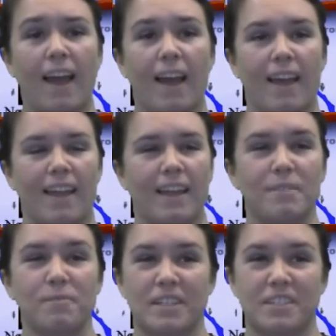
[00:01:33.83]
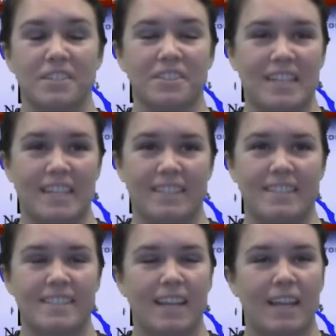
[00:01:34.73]
Hi, I'm Rachel
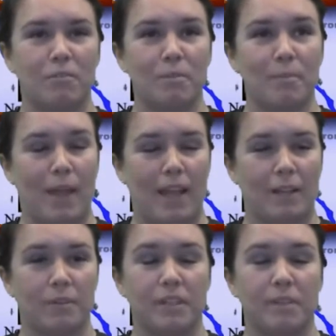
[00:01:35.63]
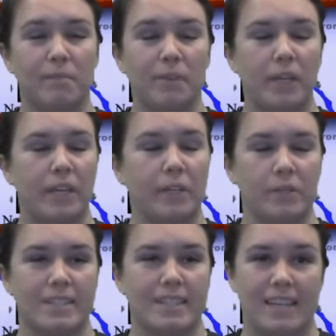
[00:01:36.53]
Jenkins, and we're back with community
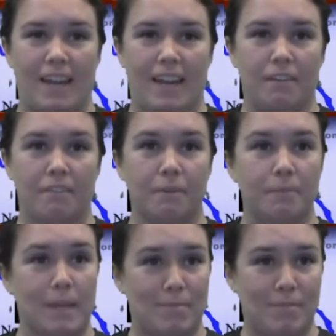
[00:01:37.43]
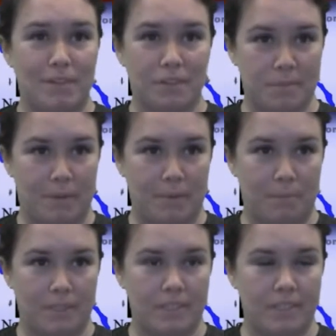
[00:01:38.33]
news today from Cape Fear
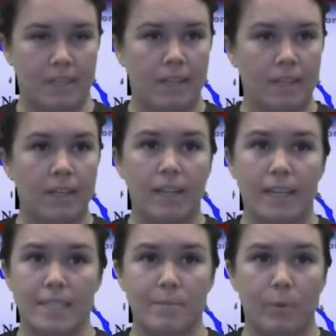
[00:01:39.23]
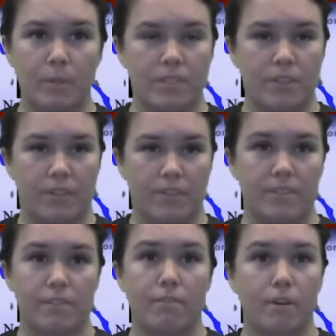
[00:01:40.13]
Newspapers. In sports
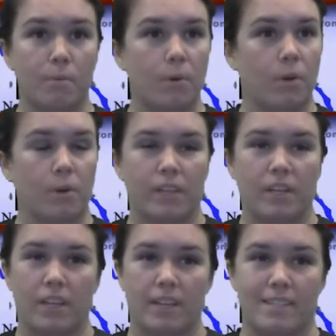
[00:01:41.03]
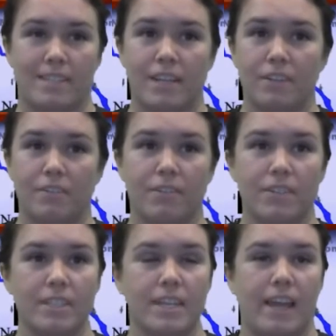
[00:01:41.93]
news, former North Carolina State
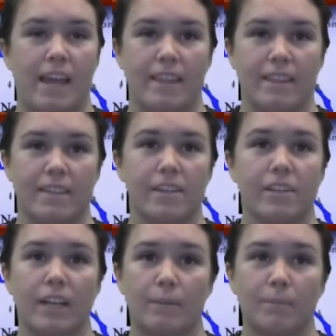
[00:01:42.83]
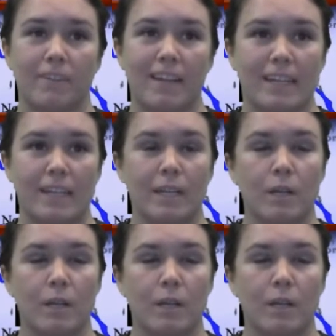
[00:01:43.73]
University athlete Greg Moretti